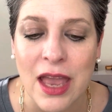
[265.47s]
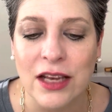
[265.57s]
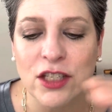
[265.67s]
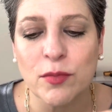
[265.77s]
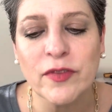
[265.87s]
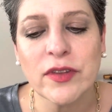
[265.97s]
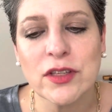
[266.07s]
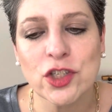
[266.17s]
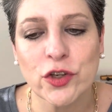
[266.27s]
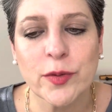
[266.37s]
And some of the
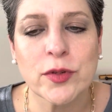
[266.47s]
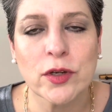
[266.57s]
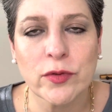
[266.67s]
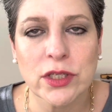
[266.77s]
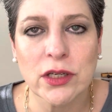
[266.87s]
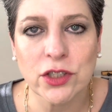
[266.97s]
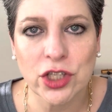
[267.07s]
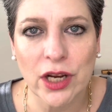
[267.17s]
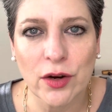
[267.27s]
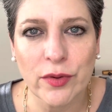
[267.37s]
description, which I'll
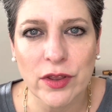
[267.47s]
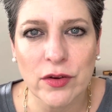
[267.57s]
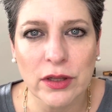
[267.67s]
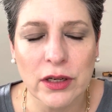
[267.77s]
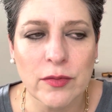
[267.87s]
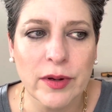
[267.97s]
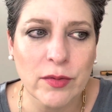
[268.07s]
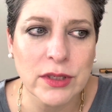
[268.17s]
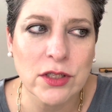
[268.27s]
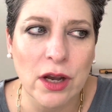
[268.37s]
share with you a little bit,
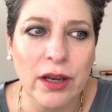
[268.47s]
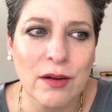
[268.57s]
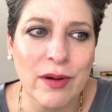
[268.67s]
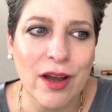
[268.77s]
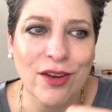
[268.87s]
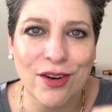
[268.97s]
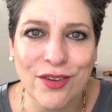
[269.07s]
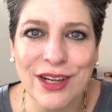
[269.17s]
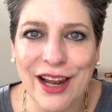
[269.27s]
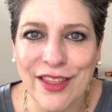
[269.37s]
was talking about, you know,
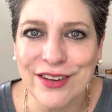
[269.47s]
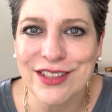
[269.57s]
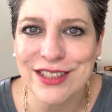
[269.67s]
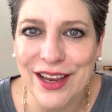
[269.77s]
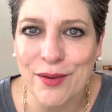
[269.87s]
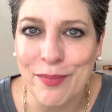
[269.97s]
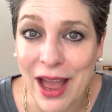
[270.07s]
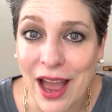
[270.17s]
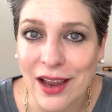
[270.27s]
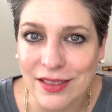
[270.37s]
the leather inside a
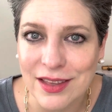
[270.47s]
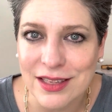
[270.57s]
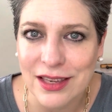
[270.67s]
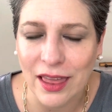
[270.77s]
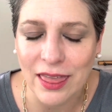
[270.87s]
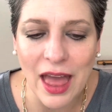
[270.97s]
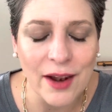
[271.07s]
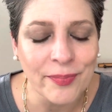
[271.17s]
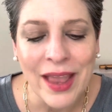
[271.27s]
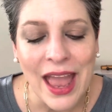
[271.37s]
bag and things like that.